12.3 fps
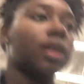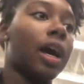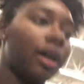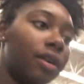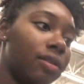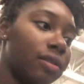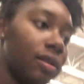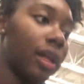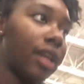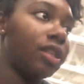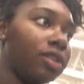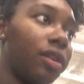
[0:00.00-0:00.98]
I don't
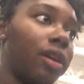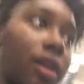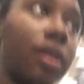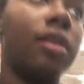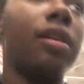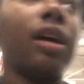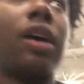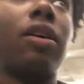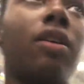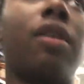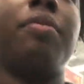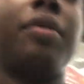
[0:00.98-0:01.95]
like tuna at
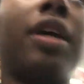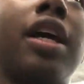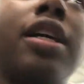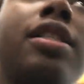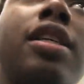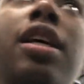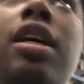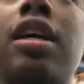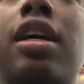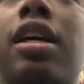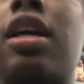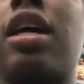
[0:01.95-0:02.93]
all because
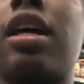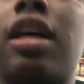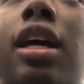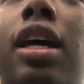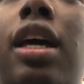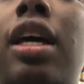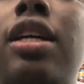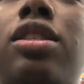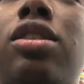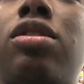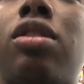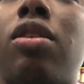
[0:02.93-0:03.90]
it's
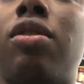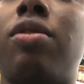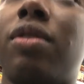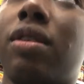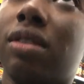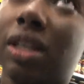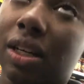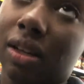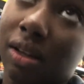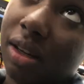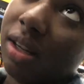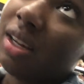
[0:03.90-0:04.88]
so ugh,
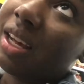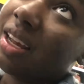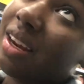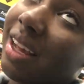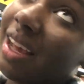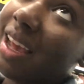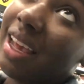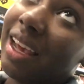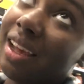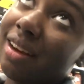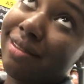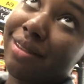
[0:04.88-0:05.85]
in a
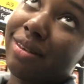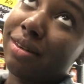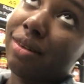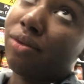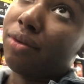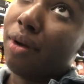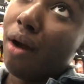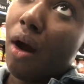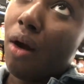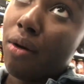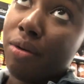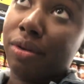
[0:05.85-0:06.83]
can
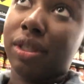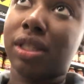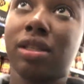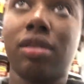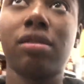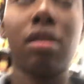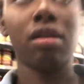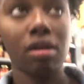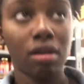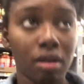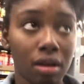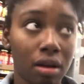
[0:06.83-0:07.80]
Gross.
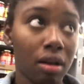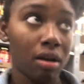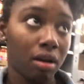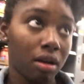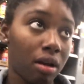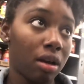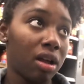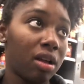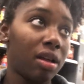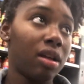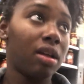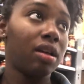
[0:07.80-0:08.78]
It's
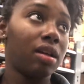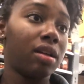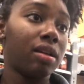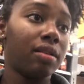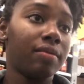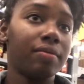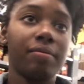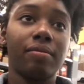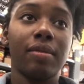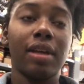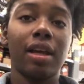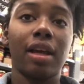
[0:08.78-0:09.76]
just like a chicken
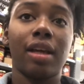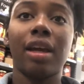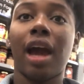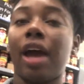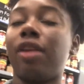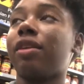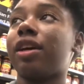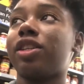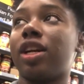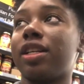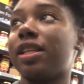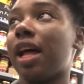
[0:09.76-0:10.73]
salad. Yeah, I don't like
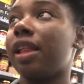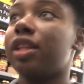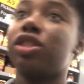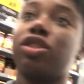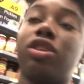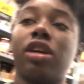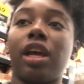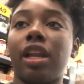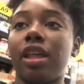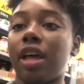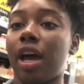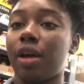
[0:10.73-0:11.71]
chicken salads,
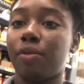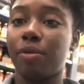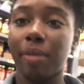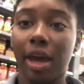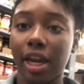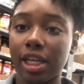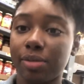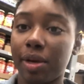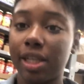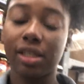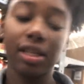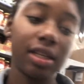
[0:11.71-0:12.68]
any of that with mayonnaise
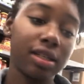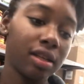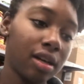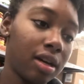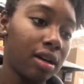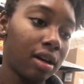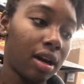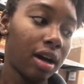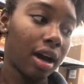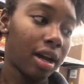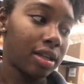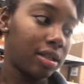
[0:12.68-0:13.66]
bases.
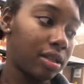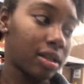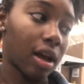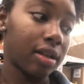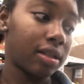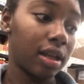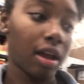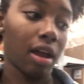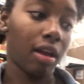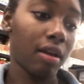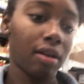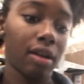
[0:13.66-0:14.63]
It's
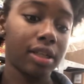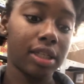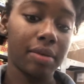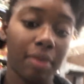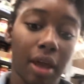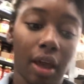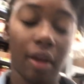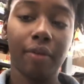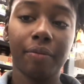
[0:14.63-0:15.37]
disgusting to me.